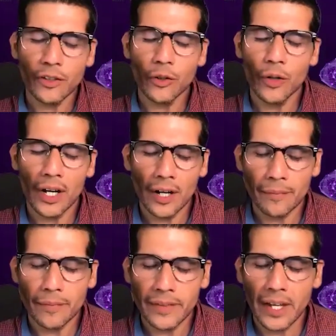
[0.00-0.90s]
So
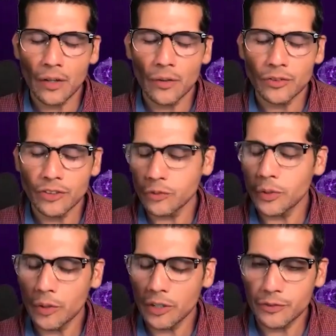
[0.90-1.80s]
now just a
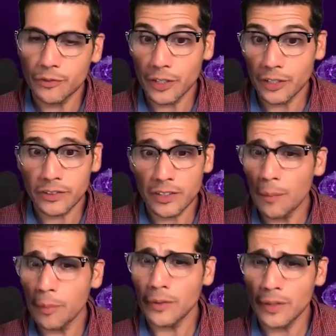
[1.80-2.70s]
quick question for you, just a
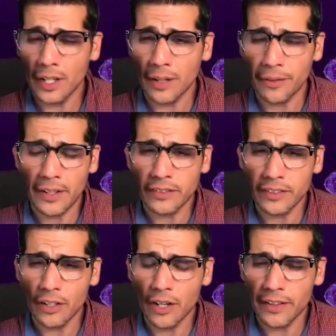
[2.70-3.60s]
couple things
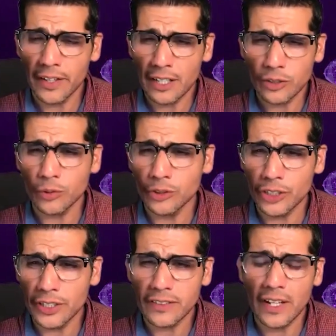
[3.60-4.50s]
here on the actual
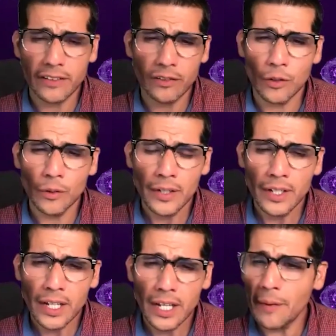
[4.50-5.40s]
journey side. So
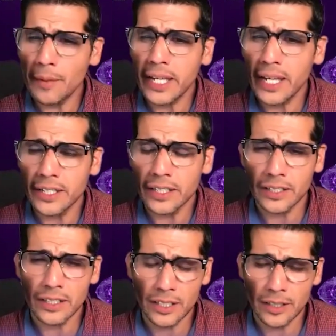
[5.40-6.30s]
if I'm a candidate,